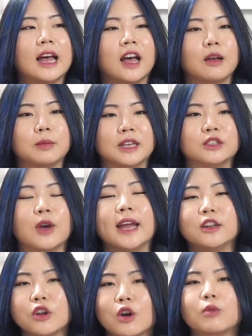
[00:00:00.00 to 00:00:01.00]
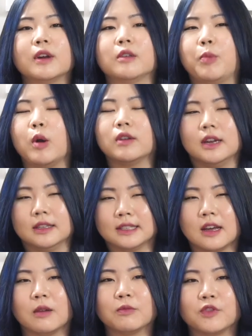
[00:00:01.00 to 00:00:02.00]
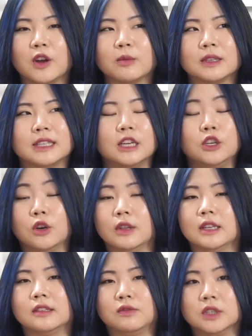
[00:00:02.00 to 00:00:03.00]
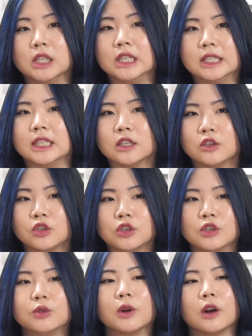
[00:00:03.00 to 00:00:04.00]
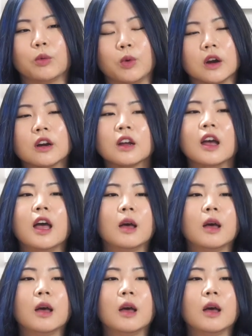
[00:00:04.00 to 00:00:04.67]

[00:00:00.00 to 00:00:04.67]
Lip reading: And so I know where the polka dots come from because I know that's really signature to her work,